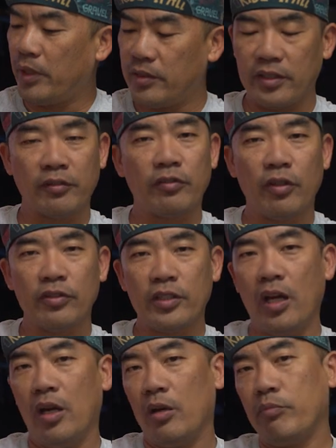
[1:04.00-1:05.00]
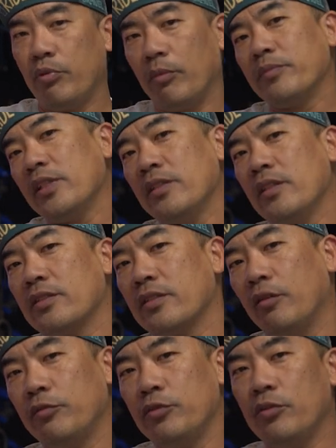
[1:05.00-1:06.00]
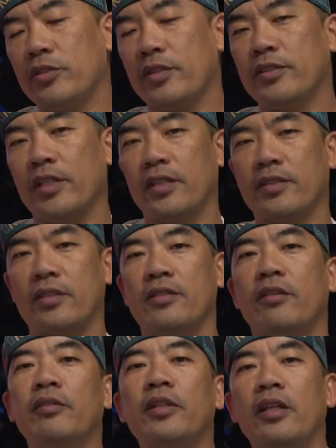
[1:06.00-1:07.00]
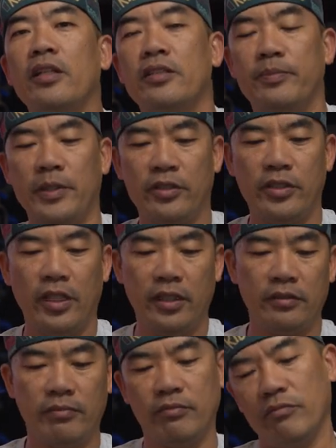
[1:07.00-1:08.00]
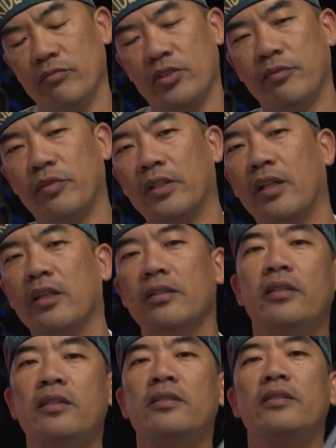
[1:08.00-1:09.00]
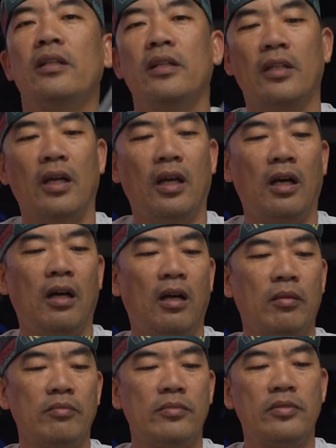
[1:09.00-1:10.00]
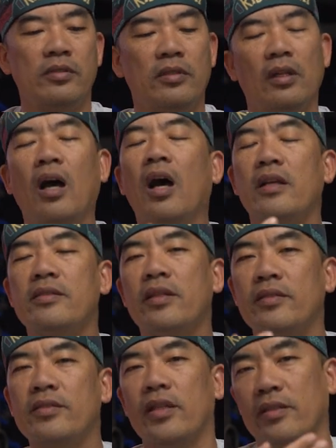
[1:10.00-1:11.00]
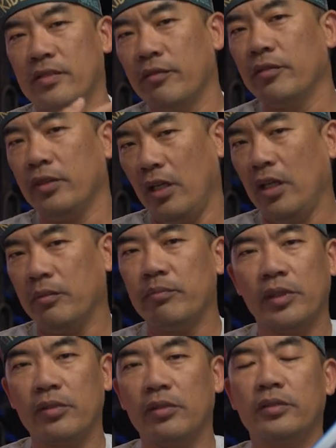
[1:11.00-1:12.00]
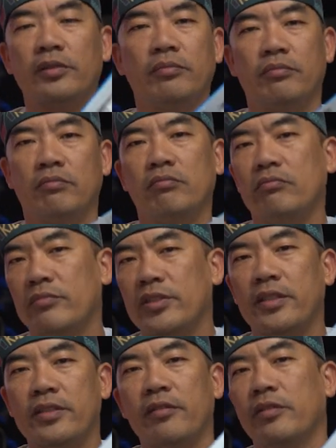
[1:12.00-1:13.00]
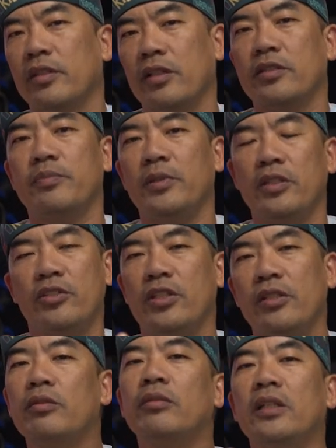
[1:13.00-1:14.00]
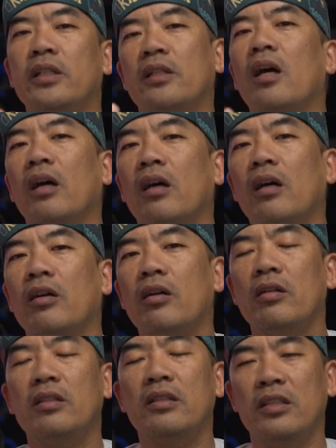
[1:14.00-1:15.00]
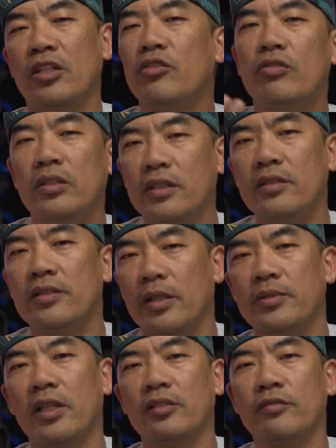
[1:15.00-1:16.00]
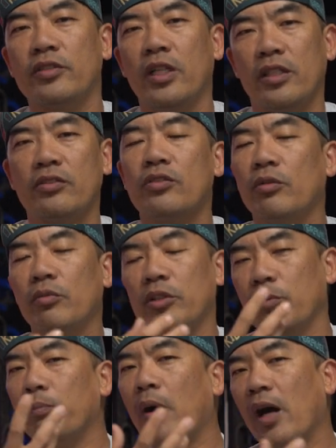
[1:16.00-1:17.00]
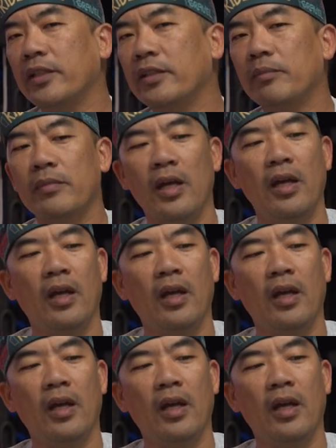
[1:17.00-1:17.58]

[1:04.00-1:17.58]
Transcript: basic first. Brompton itself uses a 6-7-8 speed chain, something like this. I say 6-7-8 because 6-7-8 speed genuinely are literally the same size of chain. So when you buy them,